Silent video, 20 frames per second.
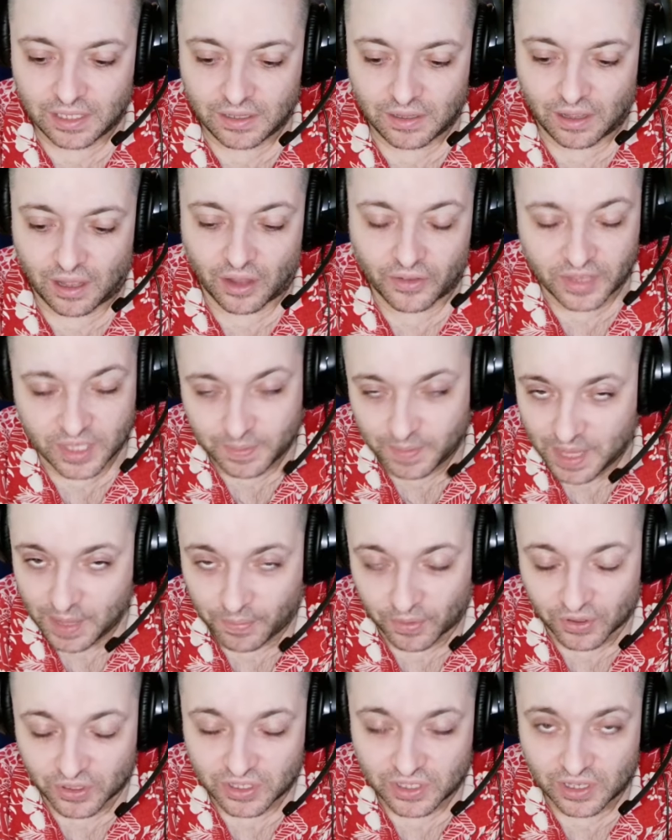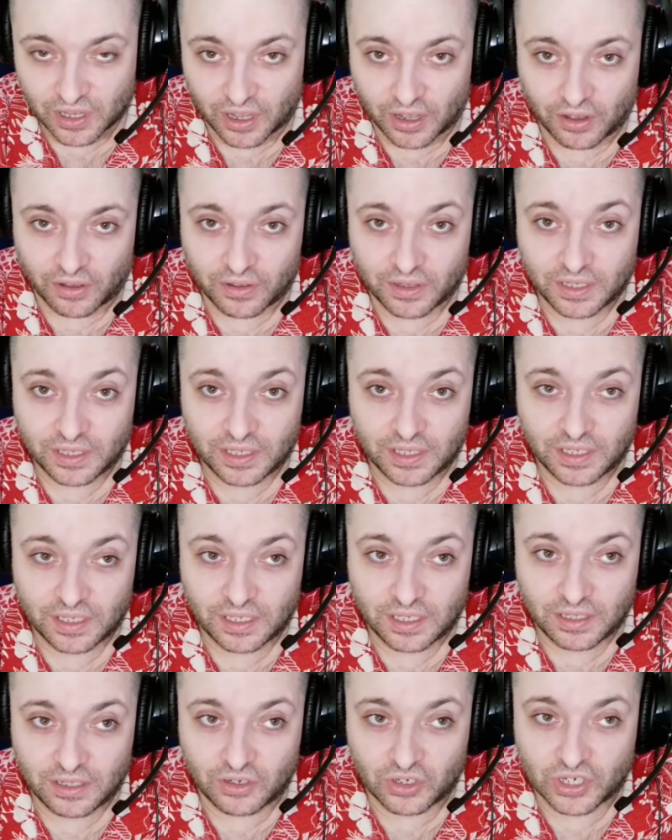all these people, so
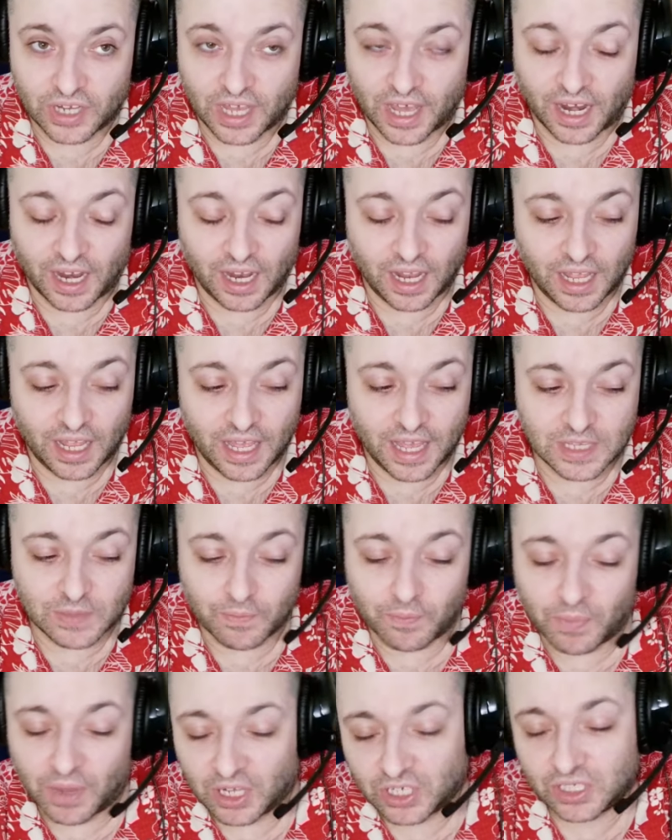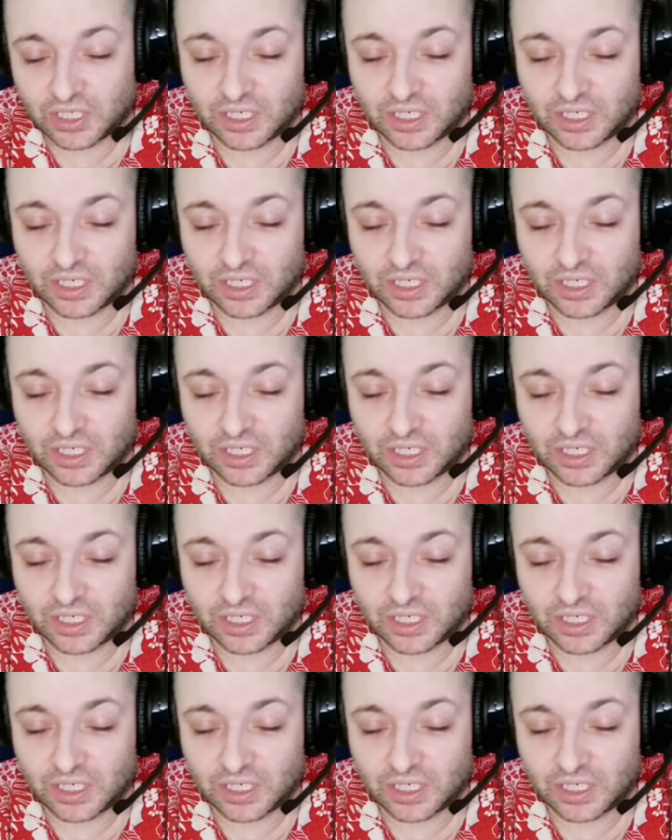there's not as much